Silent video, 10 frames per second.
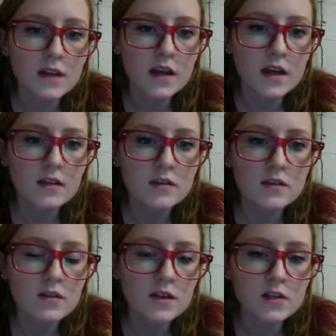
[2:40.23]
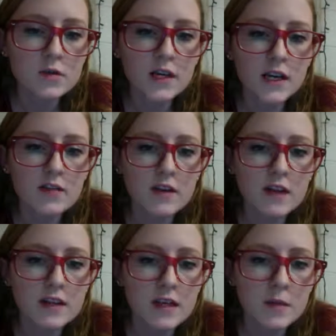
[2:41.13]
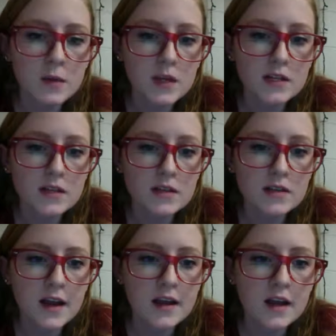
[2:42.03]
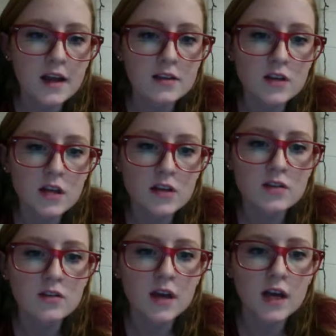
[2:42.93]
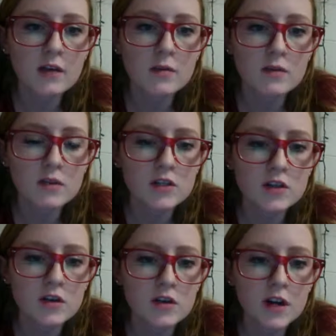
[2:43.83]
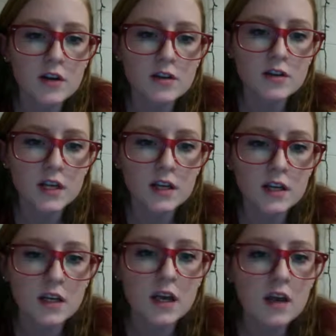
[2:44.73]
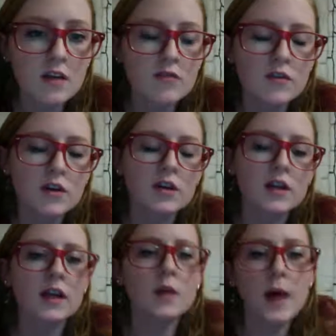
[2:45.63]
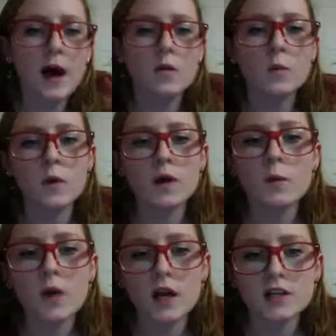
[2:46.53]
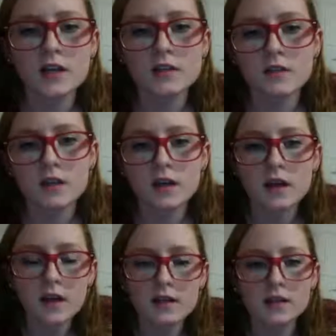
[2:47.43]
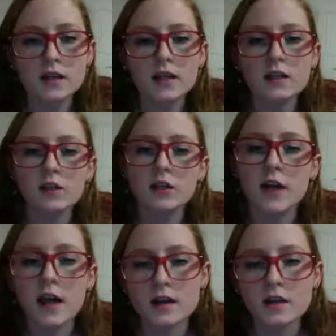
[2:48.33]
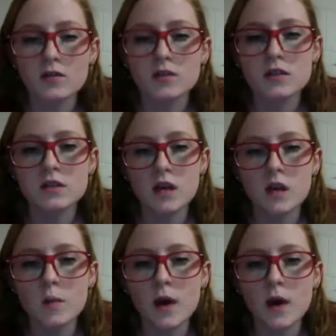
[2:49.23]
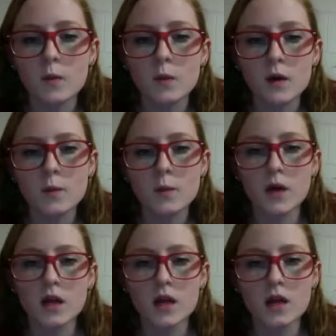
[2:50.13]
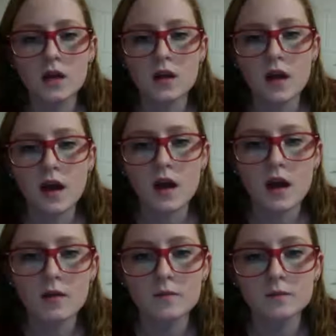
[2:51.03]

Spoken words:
students were given a template to design educational games which show their understanding for like a PowerPoint project. So they guess they like learn how to use PowerPoint, but um,